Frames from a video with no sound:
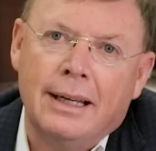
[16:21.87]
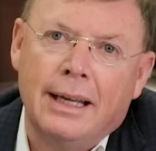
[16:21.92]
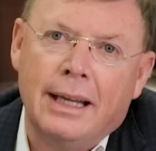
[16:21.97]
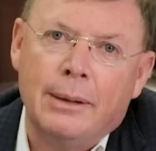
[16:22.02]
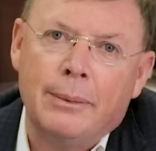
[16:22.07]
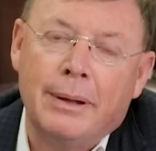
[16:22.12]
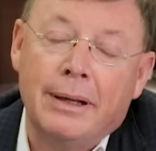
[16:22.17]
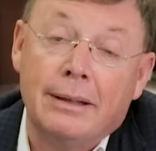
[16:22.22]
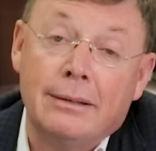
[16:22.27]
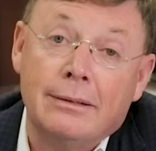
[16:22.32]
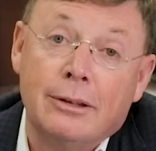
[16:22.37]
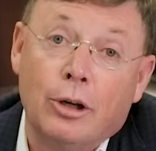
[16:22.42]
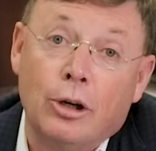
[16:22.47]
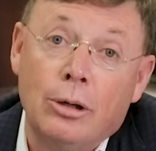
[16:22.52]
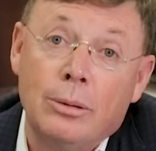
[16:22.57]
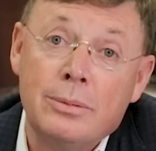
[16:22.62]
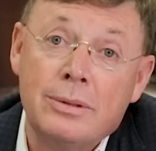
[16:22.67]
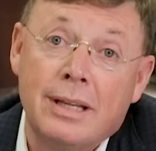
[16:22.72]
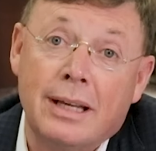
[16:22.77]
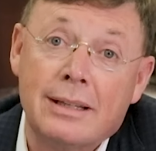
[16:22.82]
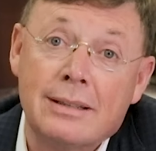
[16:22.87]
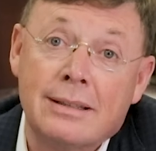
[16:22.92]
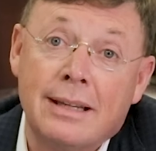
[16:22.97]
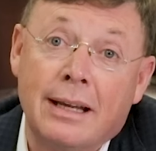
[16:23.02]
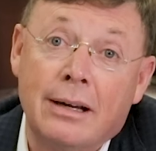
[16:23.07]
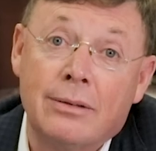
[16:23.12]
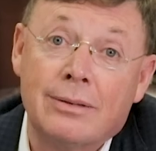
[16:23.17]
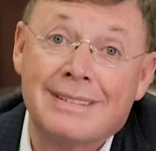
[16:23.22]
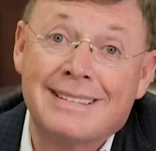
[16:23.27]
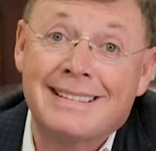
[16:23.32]
Anyway, Combs has
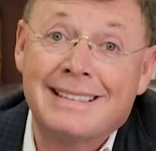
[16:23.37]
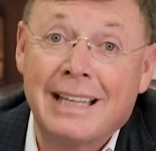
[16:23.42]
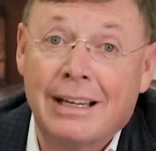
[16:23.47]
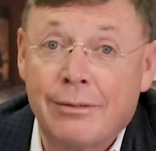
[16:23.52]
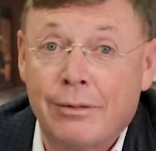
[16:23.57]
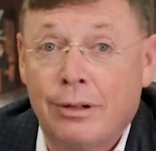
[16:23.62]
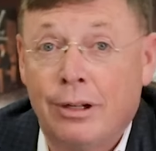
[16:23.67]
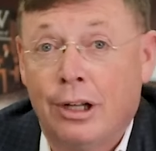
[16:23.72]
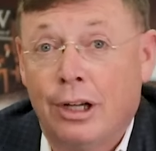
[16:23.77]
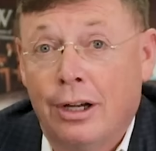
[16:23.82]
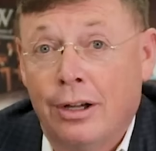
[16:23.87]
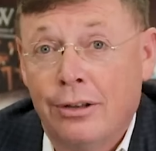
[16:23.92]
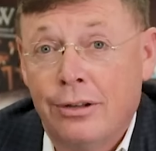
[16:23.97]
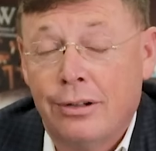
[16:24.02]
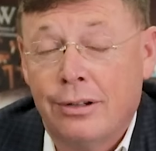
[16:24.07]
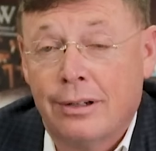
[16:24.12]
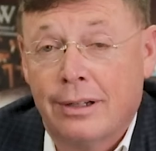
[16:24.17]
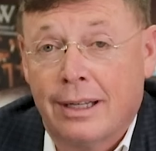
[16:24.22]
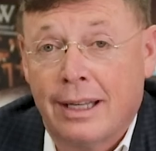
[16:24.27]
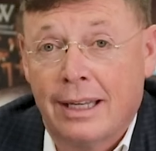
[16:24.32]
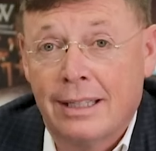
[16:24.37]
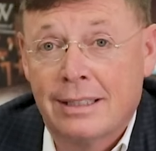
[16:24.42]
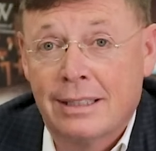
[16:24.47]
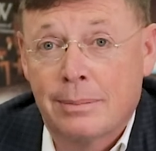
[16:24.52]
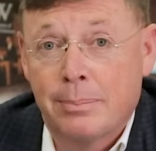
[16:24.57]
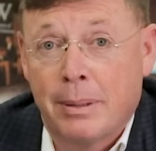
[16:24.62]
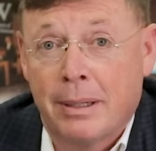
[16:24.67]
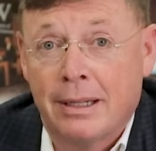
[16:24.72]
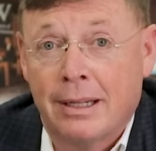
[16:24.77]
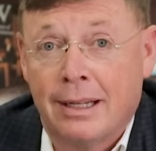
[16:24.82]
now several other
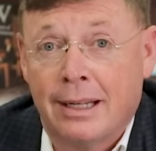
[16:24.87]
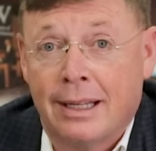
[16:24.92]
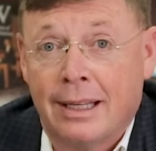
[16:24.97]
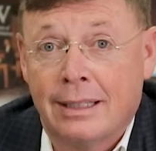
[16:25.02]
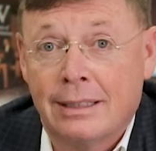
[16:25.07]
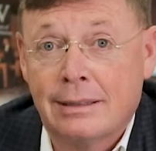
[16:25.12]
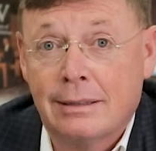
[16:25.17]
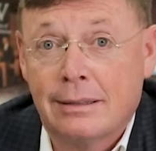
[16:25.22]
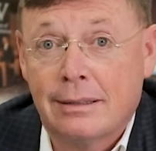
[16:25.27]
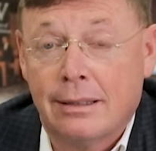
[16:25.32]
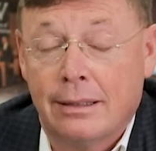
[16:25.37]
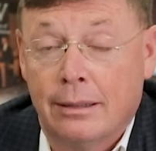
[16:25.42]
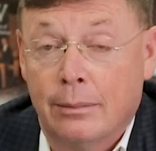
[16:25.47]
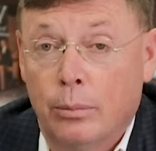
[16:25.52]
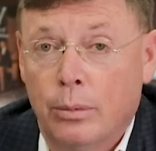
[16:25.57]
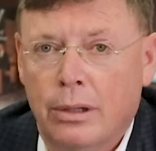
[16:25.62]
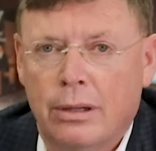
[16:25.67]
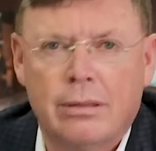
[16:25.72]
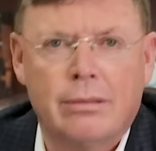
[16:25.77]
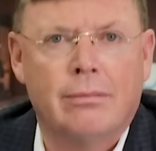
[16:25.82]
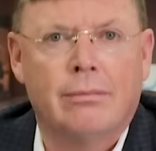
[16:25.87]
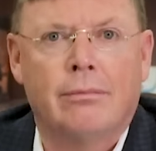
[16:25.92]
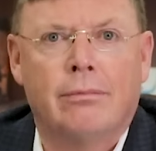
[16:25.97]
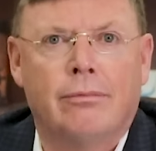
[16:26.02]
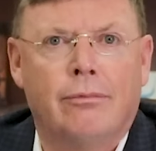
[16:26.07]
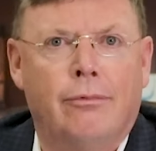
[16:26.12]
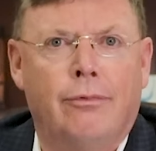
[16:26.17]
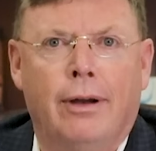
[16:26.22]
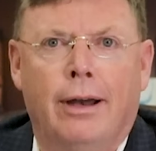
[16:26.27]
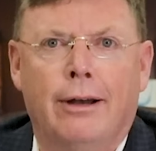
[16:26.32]
cases pending against him with
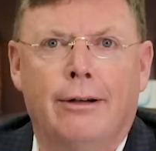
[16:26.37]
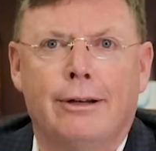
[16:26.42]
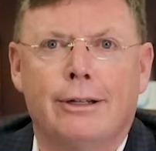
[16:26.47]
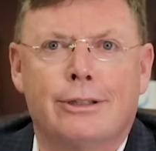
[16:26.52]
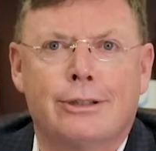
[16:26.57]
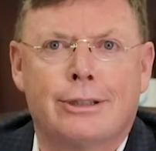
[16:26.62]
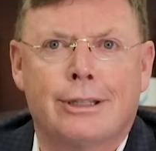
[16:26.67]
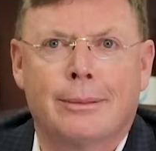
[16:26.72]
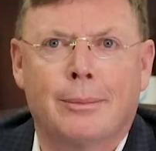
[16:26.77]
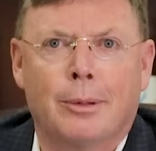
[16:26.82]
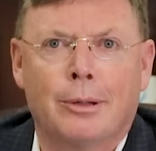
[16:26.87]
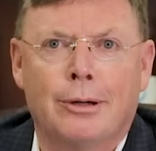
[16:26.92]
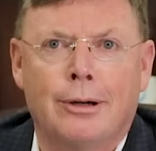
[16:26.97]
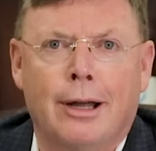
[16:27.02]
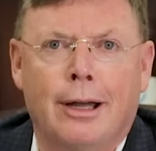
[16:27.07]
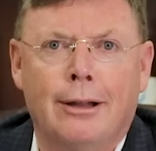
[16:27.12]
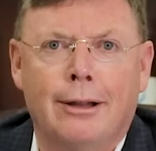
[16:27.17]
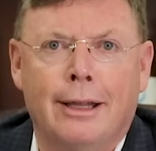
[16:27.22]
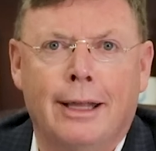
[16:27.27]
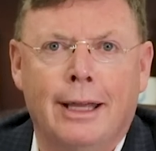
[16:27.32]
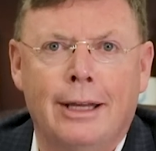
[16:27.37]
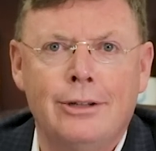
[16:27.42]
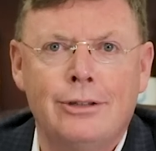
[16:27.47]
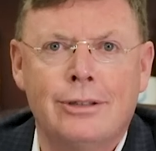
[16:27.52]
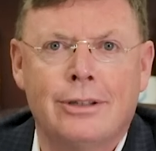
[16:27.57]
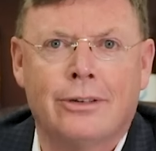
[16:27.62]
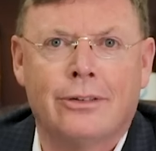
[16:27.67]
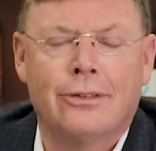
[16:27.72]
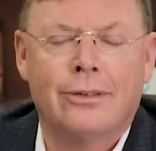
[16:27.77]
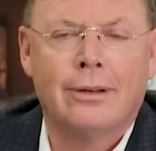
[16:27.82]
very similar
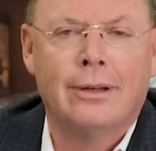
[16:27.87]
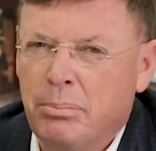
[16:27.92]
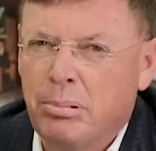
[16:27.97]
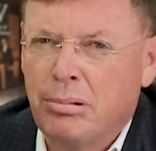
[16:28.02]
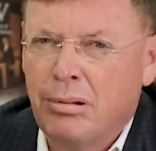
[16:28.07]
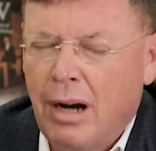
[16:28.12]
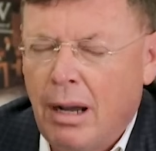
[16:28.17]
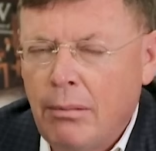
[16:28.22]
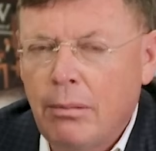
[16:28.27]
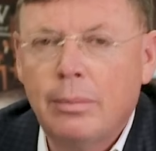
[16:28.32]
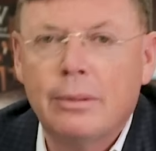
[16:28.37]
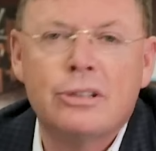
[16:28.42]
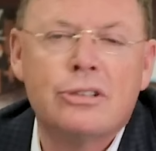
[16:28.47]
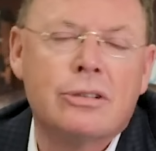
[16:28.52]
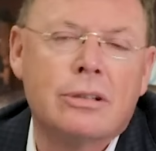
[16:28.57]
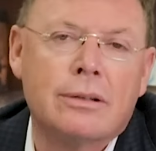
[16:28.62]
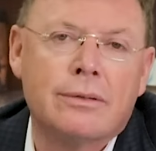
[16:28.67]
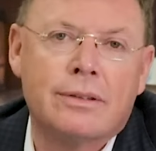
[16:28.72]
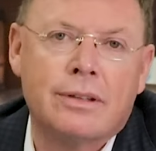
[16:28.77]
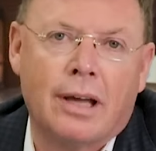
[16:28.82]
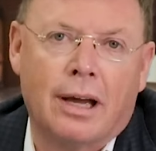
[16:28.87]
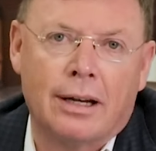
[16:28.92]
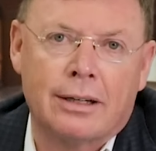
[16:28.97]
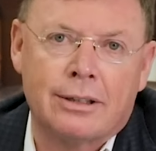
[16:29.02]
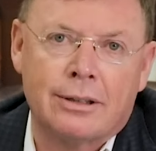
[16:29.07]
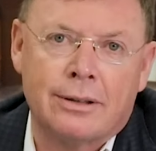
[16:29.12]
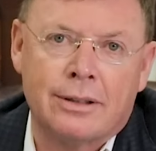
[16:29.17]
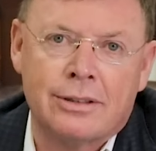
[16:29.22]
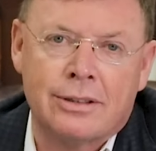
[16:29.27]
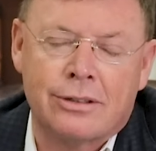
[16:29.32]
allegations. Probably should have
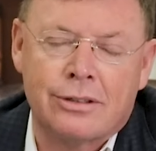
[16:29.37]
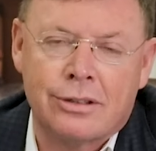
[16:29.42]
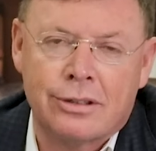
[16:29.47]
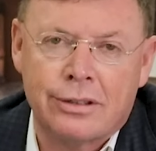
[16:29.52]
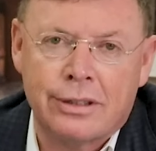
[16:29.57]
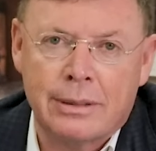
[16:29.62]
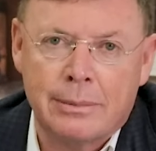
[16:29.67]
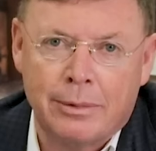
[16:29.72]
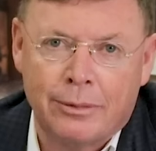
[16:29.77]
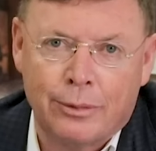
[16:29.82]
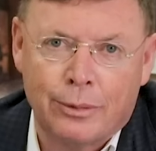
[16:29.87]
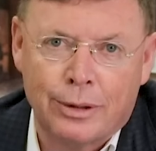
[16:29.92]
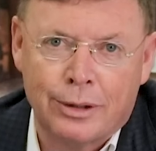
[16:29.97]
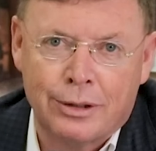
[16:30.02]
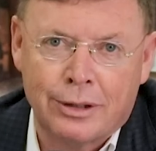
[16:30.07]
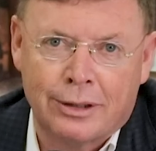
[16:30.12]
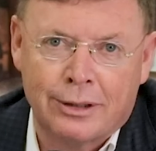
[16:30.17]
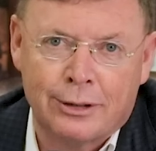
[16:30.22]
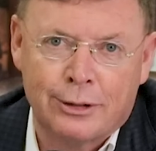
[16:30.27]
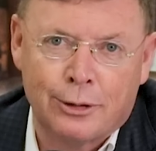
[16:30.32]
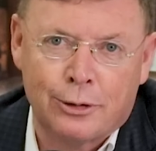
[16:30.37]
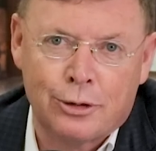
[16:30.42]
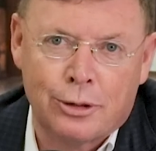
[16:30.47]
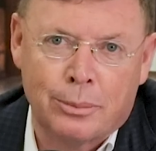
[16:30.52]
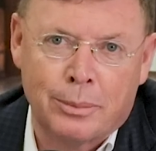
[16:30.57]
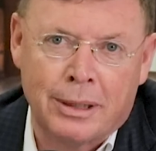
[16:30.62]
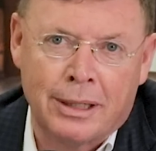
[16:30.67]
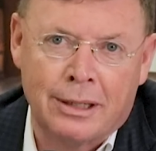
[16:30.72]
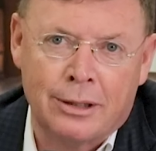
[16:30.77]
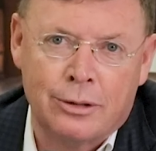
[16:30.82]
talked to his attorney before he took to
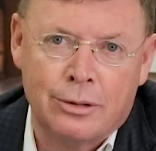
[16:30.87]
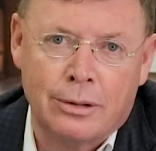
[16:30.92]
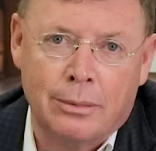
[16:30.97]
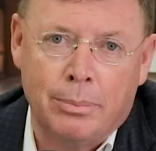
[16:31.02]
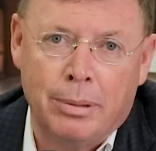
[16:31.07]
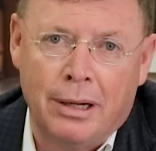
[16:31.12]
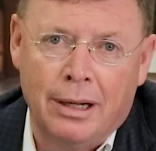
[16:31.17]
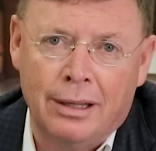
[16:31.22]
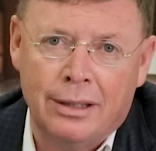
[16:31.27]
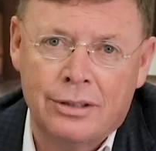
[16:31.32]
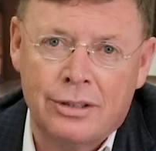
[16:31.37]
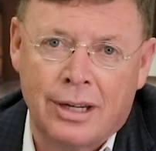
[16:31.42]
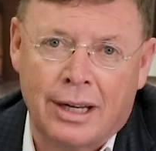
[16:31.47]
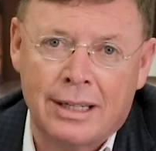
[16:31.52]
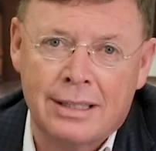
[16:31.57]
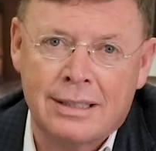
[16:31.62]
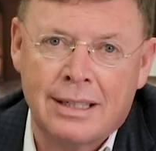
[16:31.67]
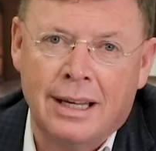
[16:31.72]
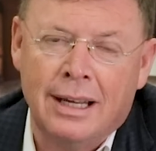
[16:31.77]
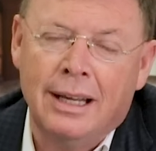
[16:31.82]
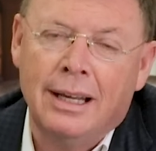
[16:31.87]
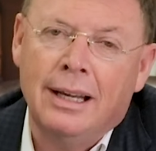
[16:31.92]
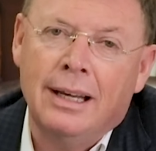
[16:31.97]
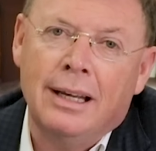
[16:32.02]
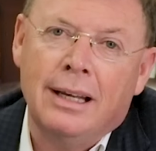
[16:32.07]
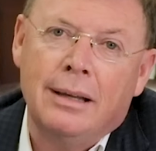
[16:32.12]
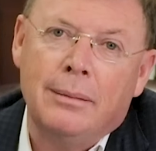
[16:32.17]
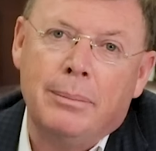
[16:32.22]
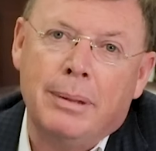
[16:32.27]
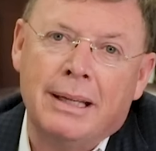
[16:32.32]
social media to apologize,
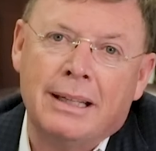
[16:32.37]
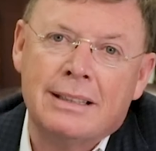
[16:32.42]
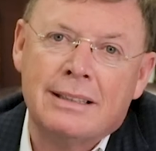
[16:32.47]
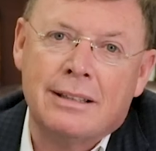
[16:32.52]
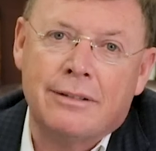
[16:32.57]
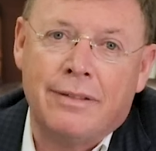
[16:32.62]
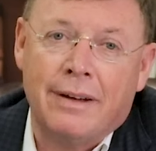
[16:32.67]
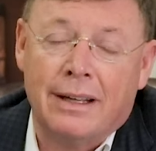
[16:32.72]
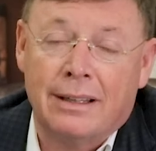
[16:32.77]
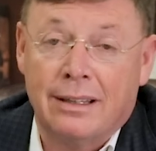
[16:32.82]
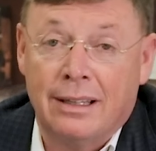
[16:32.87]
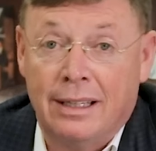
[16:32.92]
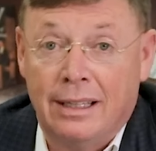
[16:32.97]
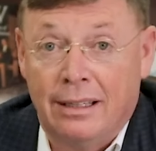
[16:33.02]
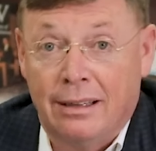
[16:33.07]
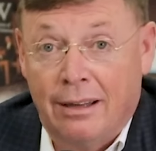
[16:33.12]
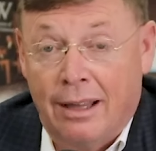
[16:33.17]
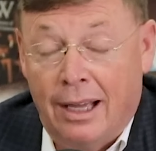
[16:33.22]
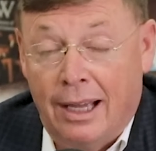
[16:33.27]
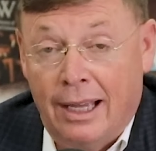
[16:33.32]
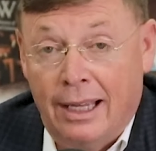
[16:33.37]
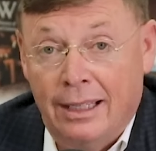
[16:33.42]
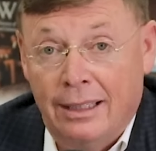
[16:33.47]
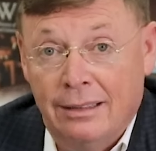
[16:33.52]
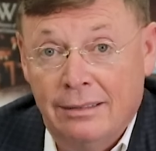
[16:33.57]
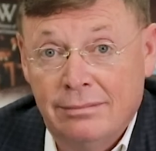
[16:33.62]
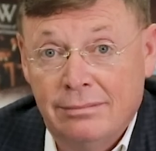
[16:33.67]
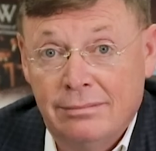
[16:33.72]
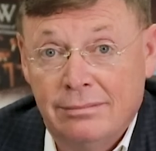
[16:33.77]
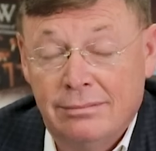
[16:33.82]
because the fact that he
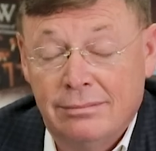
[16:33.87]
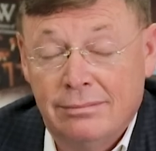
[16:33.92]
lied